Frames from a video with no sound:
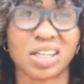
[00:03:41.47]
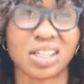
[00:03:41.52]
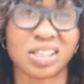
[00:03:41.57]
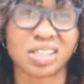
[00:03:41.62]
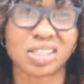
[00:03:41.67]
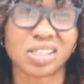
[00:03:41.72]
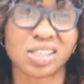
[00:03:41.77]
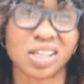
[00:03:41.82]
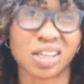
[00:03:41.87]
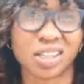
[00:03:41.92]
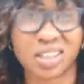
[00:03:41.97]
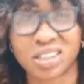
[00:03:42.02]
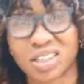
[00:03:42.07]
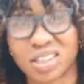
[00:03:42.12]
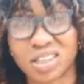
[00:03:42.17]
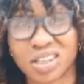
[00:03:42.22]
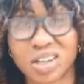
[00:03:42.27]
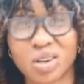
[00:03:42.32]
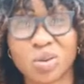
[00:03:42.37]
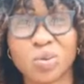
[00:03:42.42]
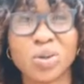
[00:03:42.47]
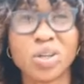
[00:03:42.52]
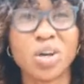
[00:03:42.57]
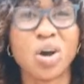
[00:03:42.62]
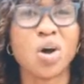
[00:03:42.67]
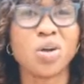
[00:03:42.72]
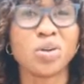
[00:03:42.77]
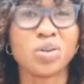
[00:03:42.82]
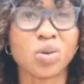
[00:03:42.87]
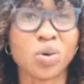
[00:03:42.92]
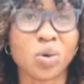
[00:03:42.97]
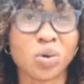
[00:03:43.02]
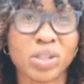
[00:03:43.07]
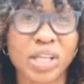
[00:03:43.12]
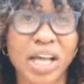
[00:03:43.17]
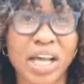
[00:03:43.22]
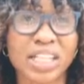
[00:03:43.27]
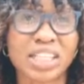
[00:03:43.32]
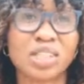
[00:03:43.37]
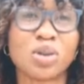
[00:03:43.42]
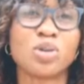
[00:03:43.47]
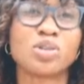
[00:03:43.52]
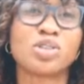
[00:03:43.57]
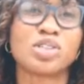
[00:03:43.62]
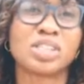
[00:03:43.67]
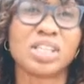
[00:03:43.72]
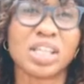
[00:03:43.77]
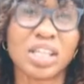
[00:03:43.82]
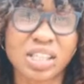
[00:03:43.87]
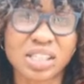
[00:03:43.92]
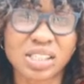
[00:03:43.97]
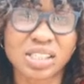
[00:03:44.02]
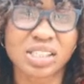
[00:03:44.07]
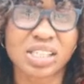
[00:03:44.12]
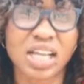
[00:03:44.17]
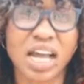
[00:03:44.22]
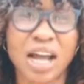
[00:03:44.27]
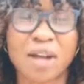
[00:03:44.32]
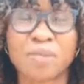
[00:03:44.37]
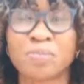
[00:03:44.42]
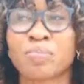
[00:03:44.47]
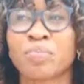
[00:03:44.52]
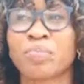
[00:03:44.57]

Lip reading: Listen, we all know that those days that